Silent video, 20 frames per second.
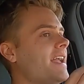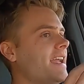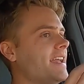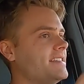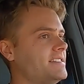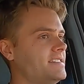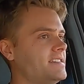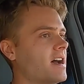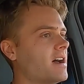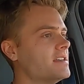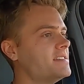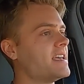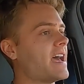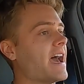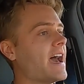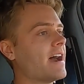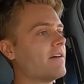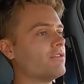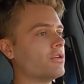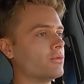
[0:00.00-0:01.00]
It does
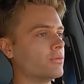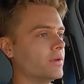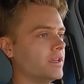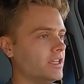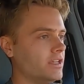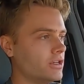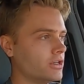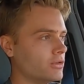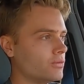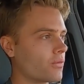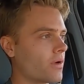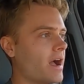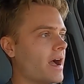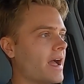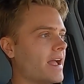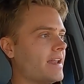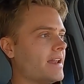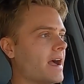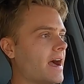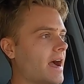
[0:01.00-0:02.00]
have a really good
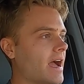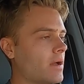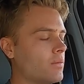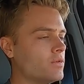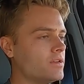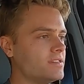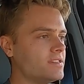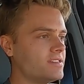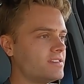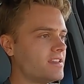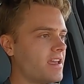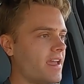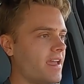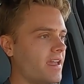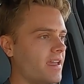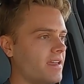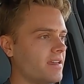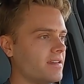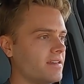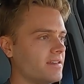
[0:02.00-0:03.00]
ride. I would
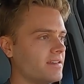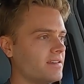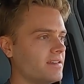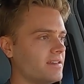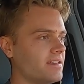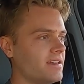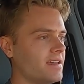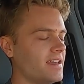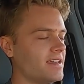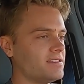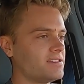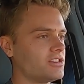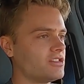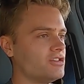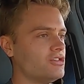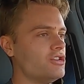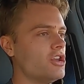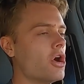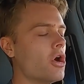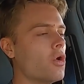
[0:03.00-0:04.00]
say
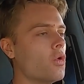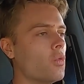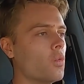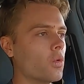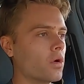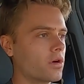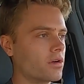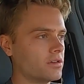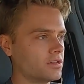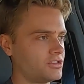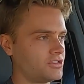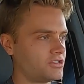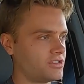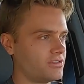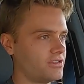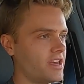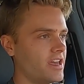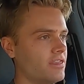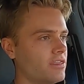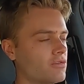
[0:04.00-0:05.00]
it's no worse
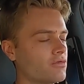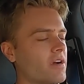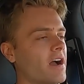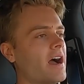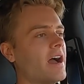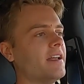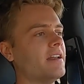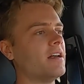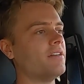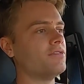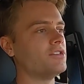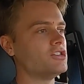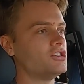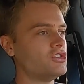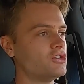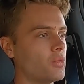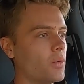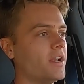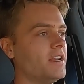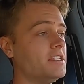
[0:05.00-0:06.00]
than the ride on the
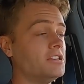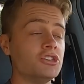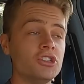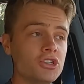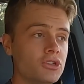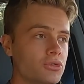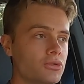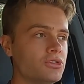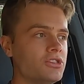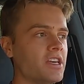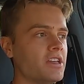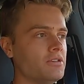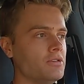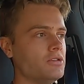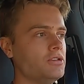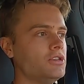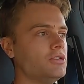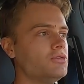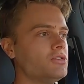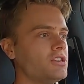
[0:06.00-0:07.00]
22s that
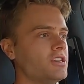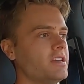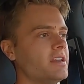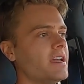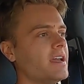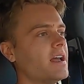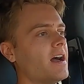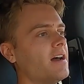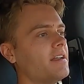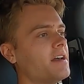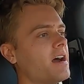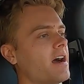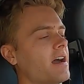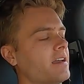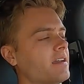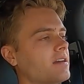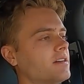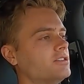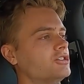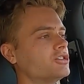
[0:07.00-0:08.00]
you used to get on
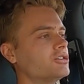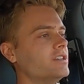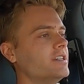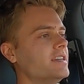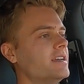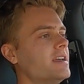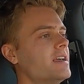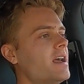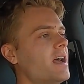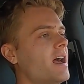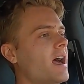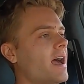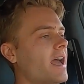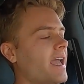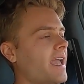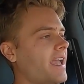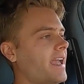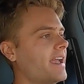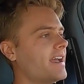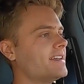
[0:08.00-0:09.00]
High Country,
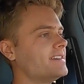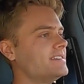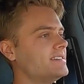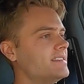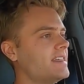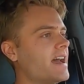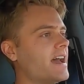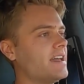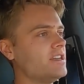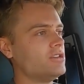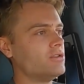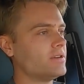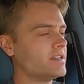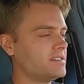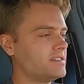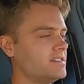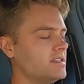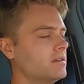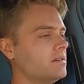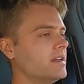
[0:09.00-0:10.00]
and that you
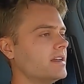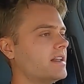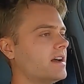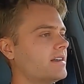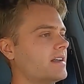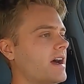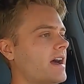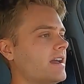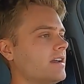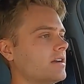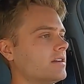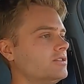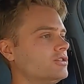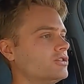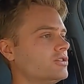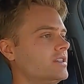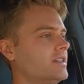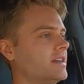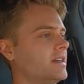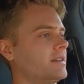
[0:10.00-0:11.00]
can still get on High
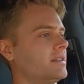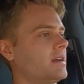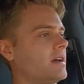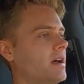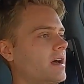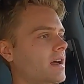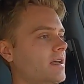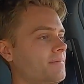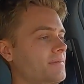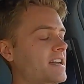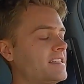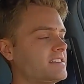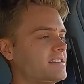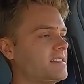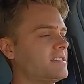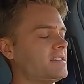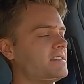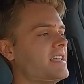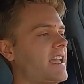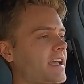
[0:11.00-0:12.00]
Country on that's
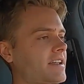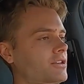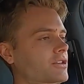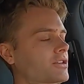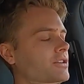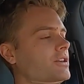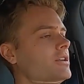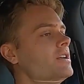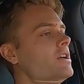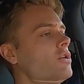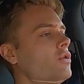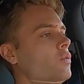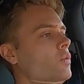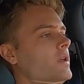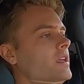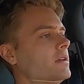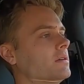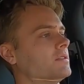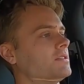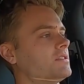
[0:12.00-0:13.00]
the standard
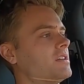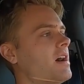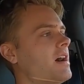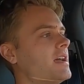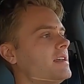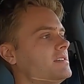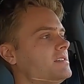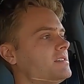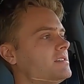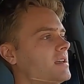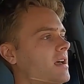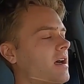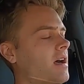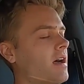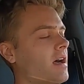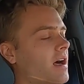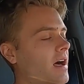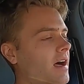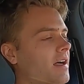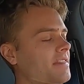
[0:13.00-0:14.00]
wheel size
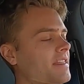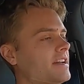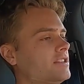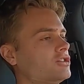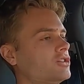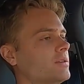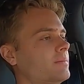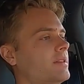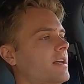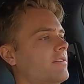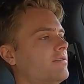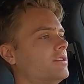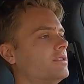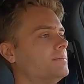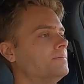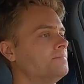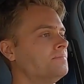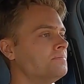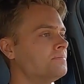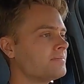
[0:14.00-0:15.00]
on that trim
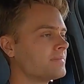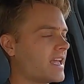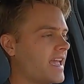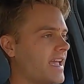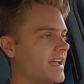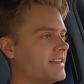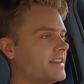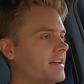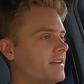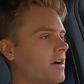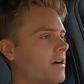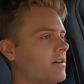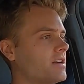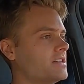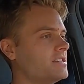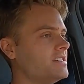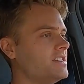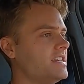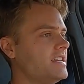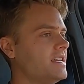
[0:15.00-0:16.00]
level, and on
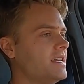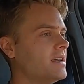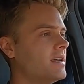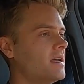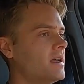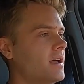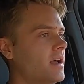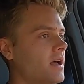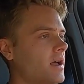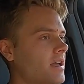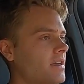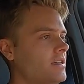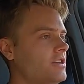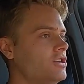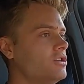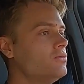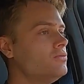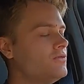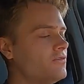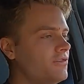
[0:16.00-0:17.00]
RST.
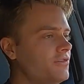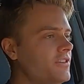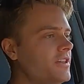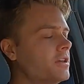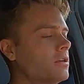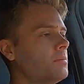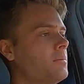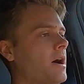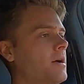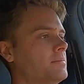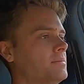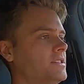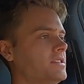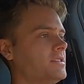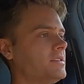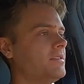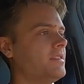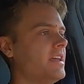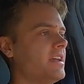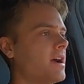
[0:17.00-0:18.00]
you feel
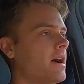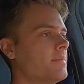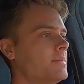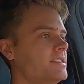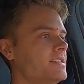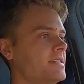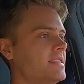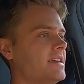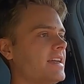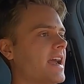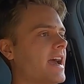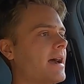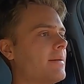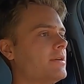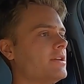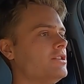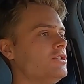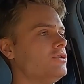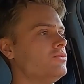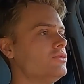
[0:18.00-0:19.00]
bumps, they come into the
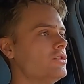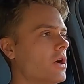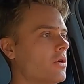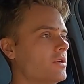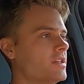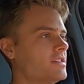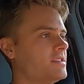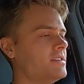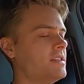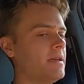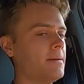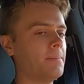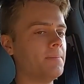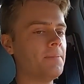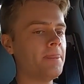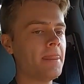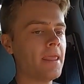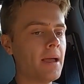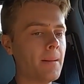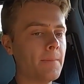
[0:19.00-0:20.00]
cabin, you notice them,
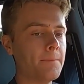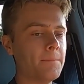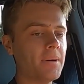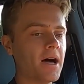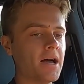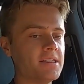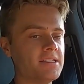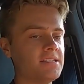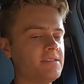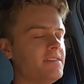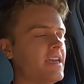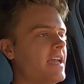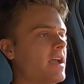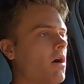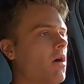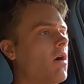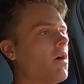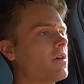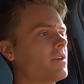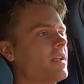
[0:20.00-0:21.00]
but they
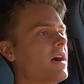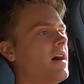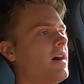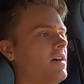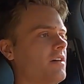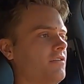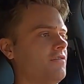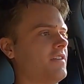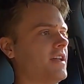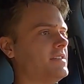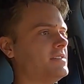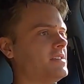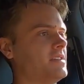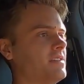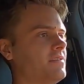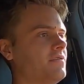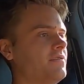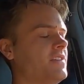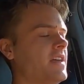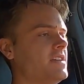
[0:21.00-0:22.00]
are not
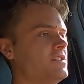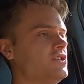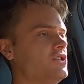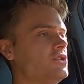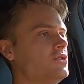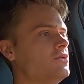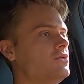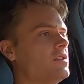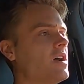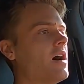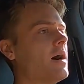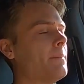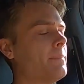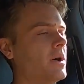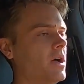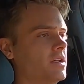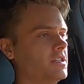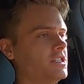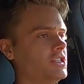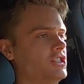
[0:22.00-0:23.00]
offensive. They do not
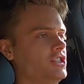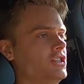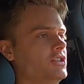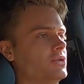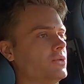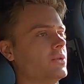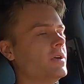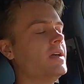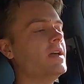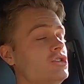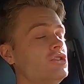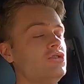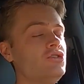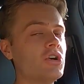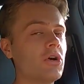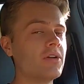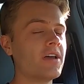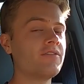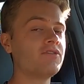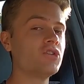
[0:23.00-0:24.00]
punish you. You
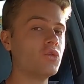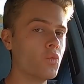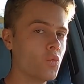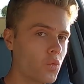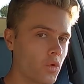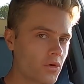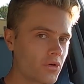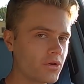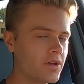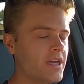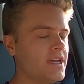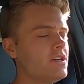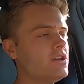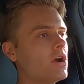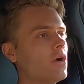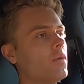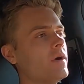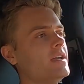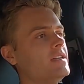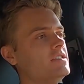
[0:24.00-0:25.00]
don't have to worry
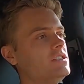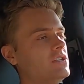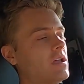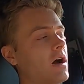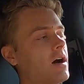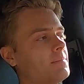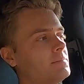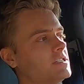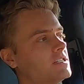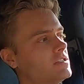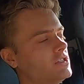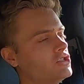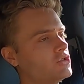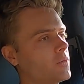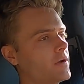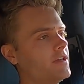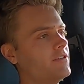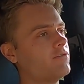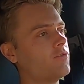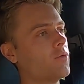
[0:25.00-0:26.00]
going up to the
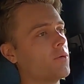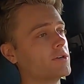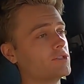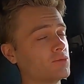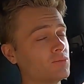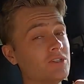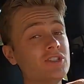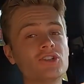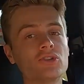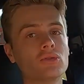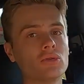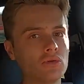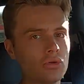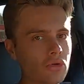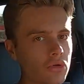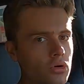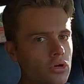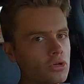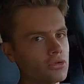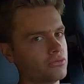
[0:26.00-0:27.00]
24s, which
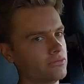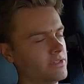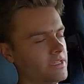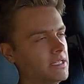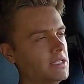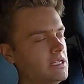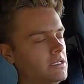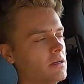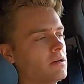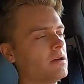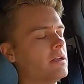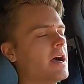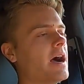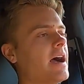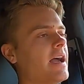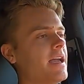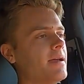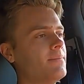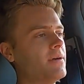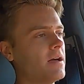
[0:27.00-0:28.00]
look really good.
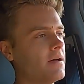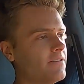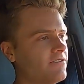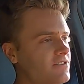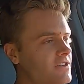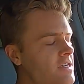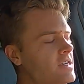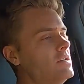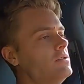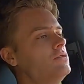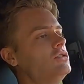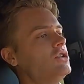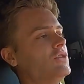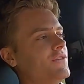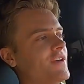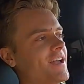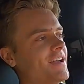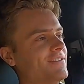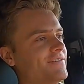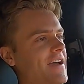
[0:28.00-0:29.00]
I am a huge
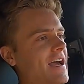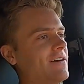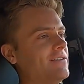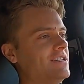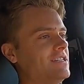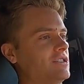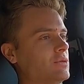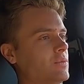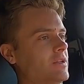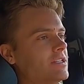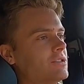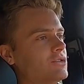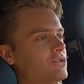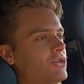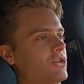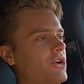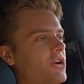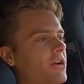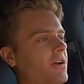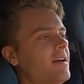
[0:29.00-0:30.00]
fan of how these
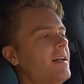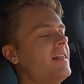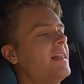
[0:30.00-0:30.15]
wheels look.